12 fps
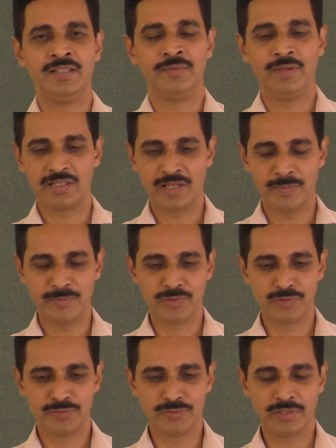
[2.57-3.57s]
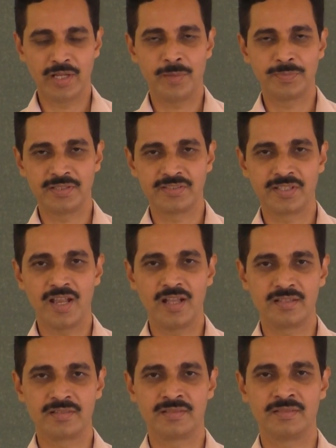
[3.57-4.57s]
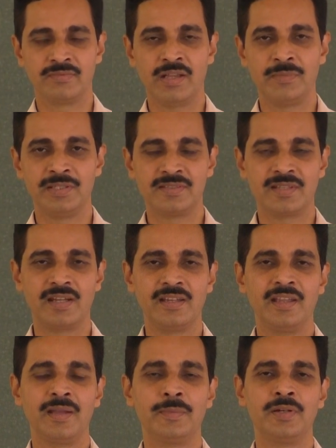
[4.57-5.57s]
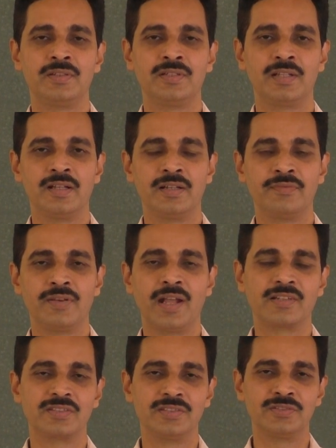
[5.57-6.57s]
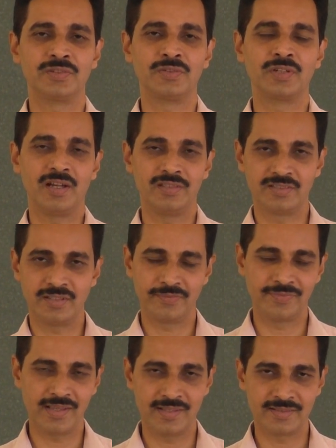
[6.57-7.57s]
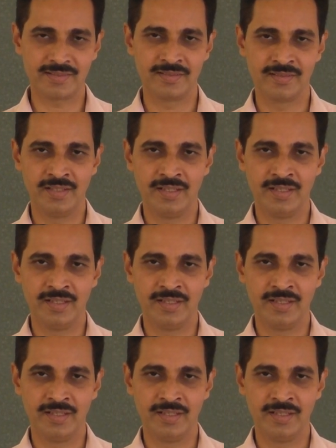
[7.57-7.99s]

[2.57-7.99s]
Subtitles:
Welcome to Ray Optics class. We have been studying about refraction through curved surface,